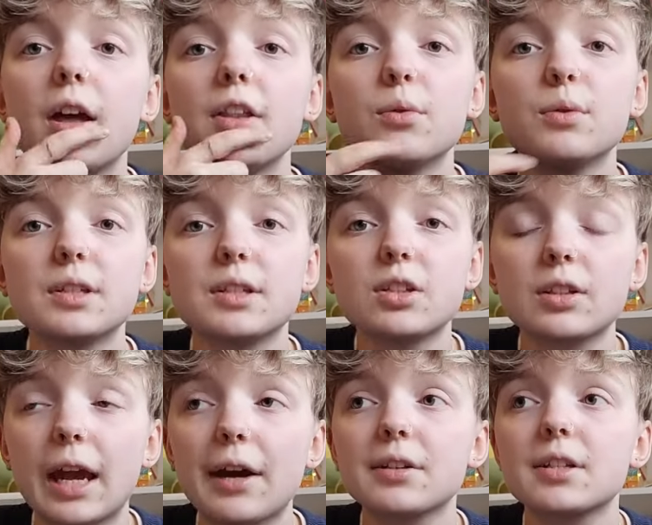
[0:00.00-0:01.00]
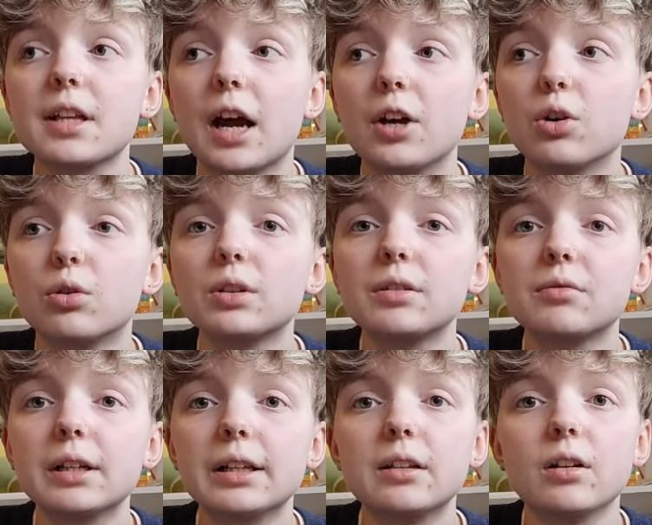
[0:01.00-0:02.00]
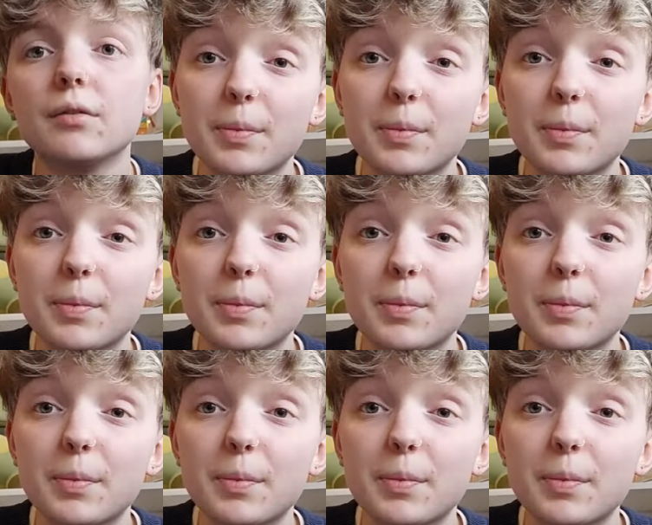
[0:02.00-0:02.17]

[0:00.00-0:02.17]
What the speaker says: there was characters that I already really loved.